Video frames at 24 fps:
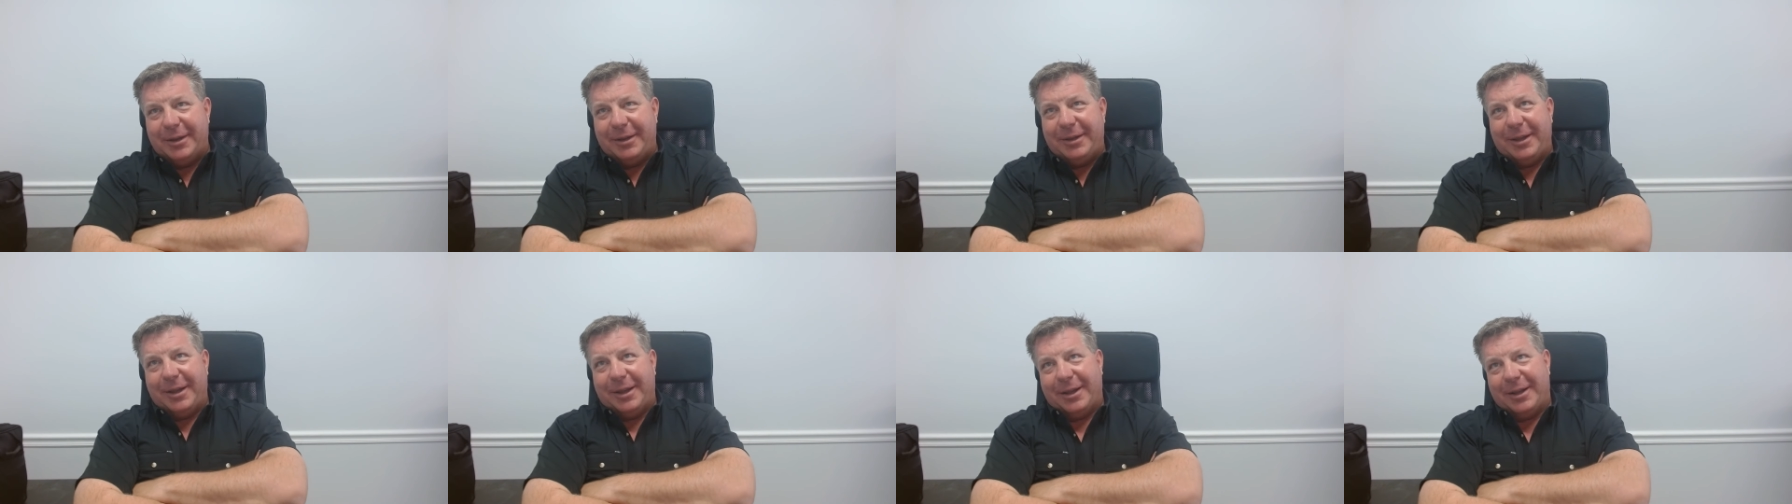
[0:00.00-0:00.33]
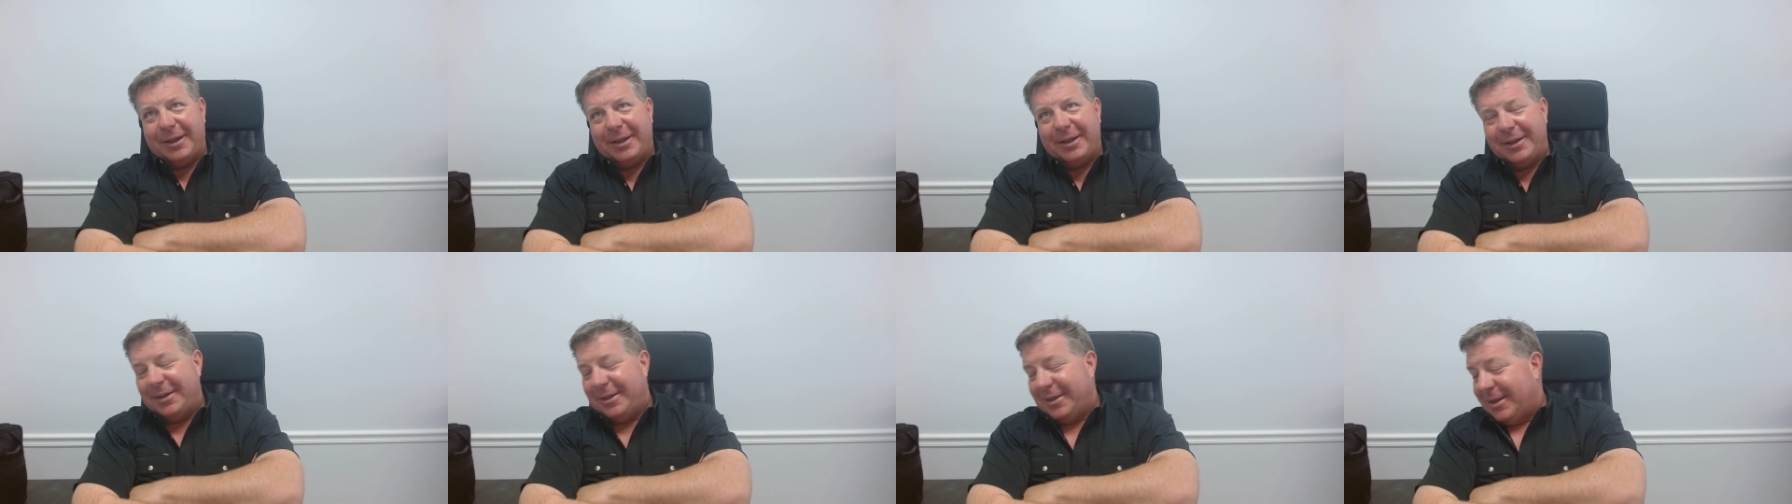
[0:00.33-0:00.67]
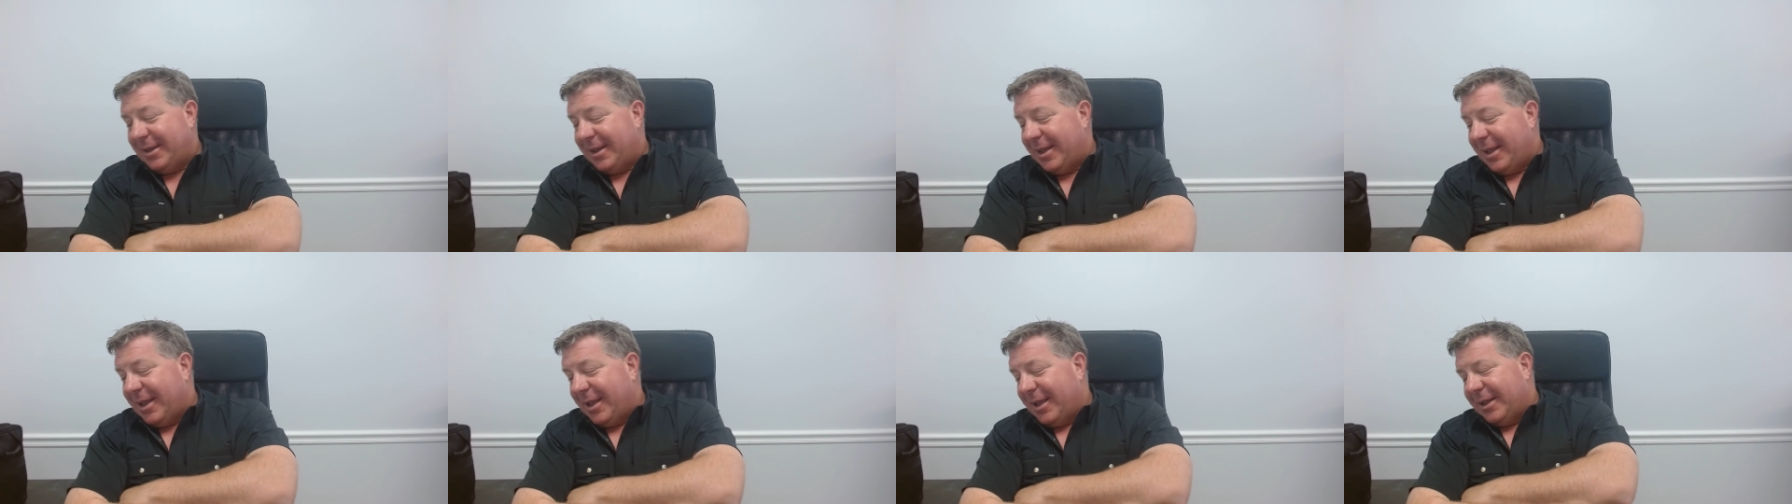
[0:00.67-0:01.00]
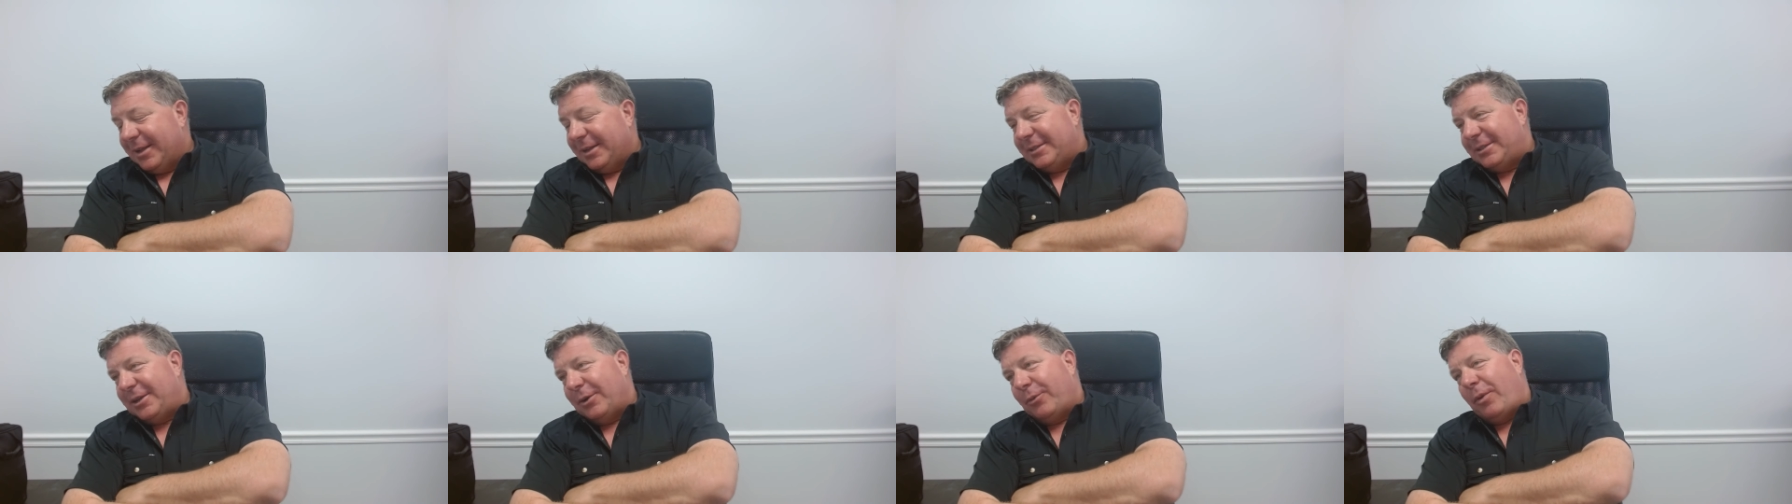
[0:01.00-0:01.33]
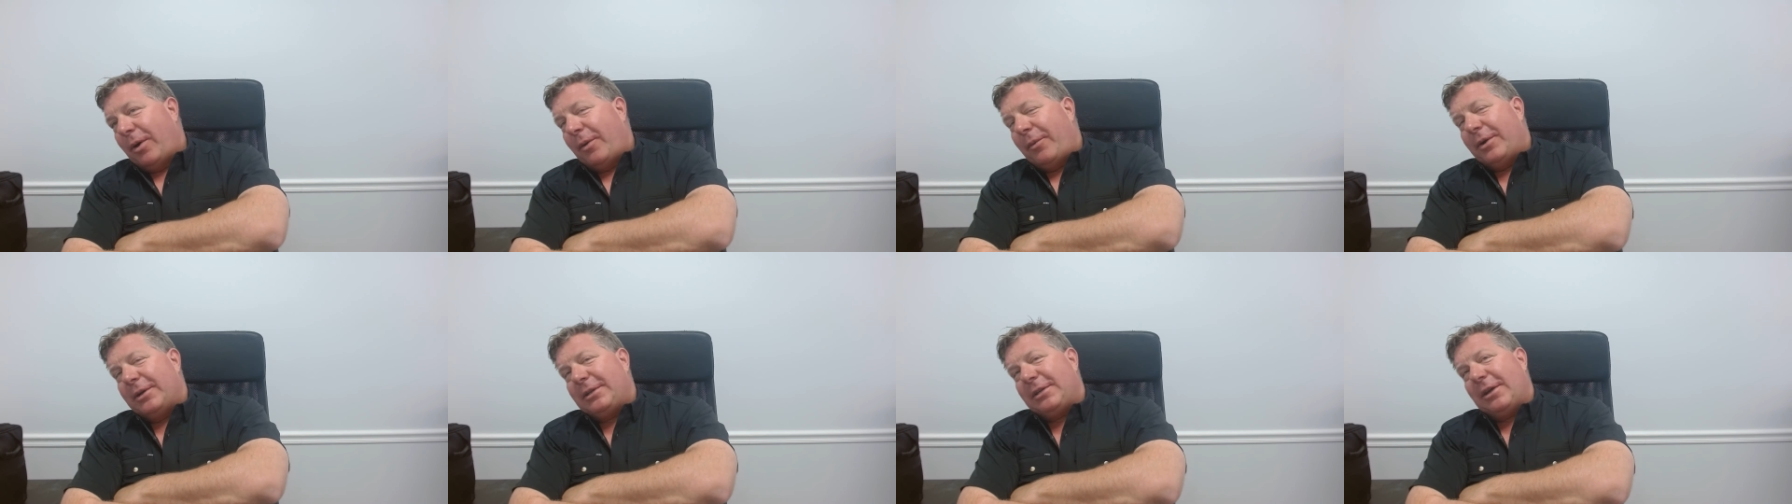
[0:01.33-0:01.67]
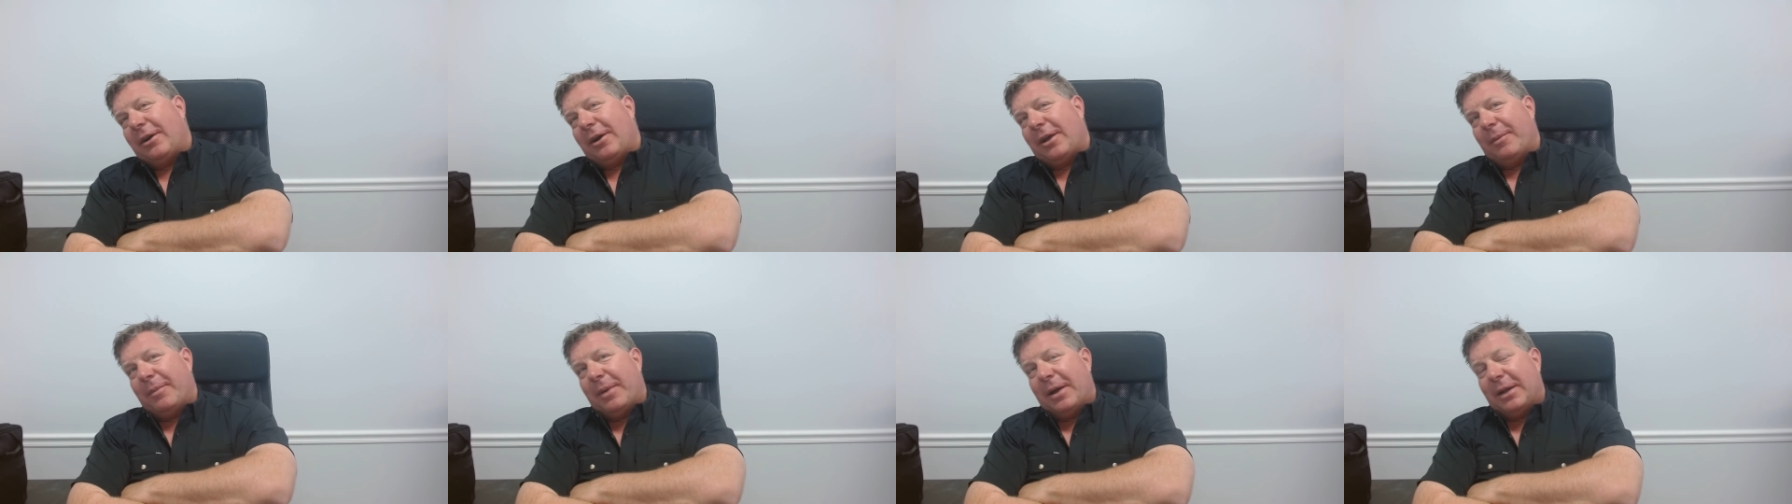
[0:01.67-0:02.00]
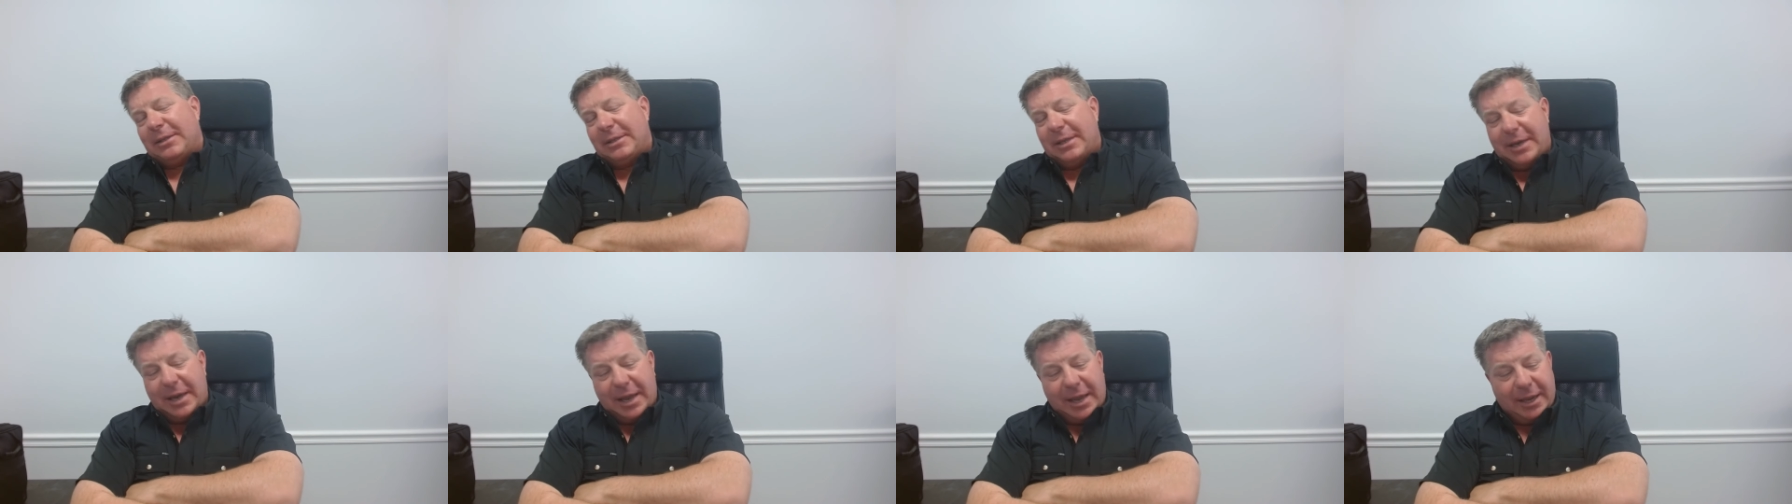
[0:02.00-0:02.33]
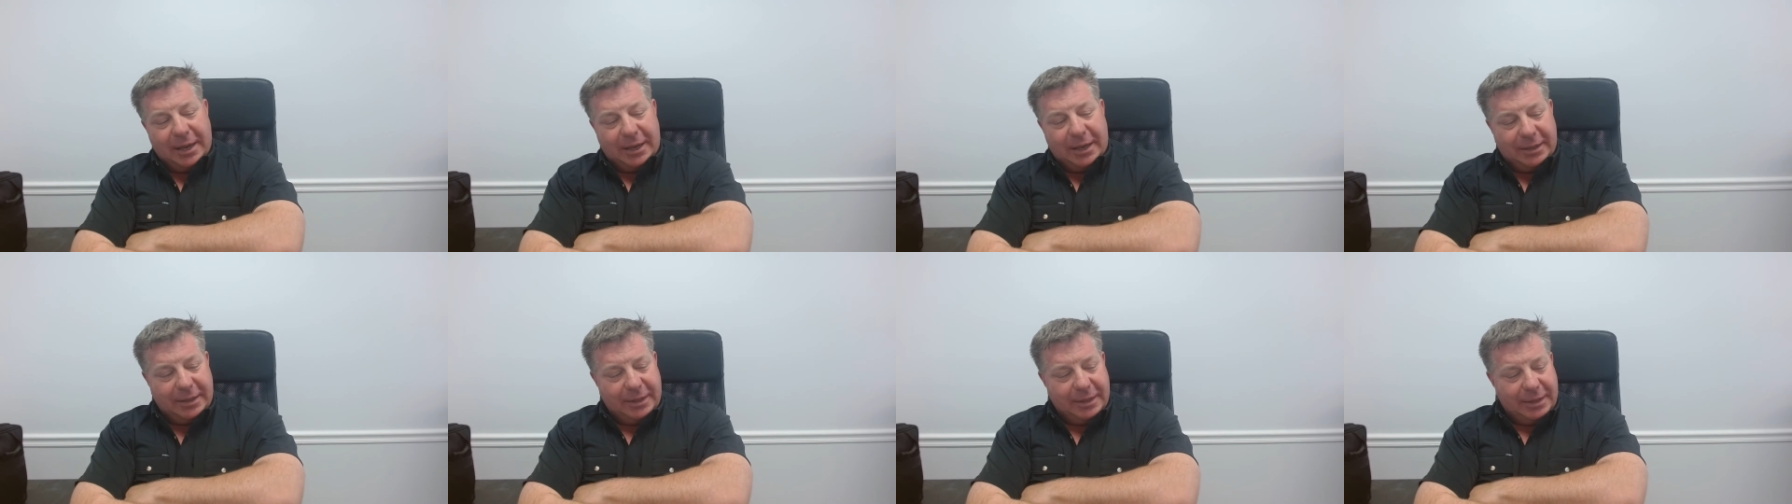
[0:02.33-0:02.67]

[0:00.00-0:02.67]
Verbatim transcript: Yeah. So what we're talking about today